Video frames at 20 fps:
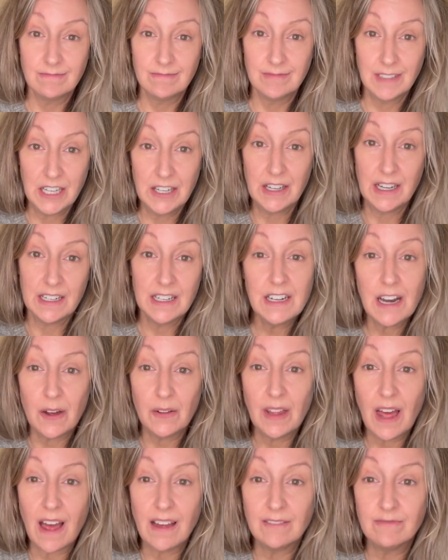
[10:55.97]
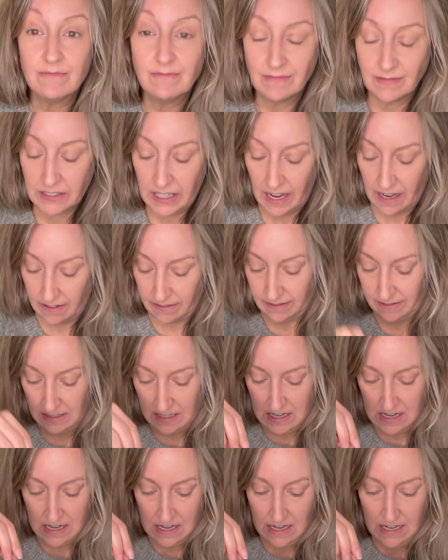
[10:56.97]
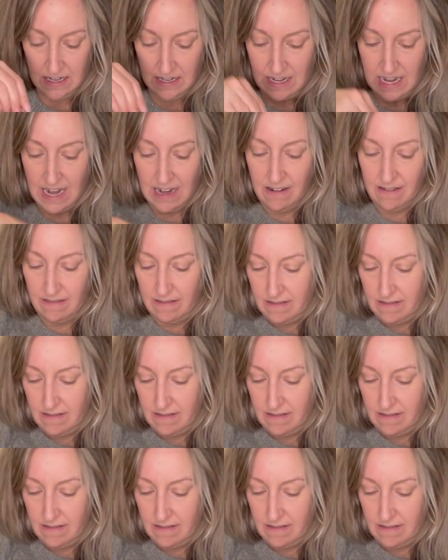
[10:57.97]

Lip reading: You need to know that. Okay, now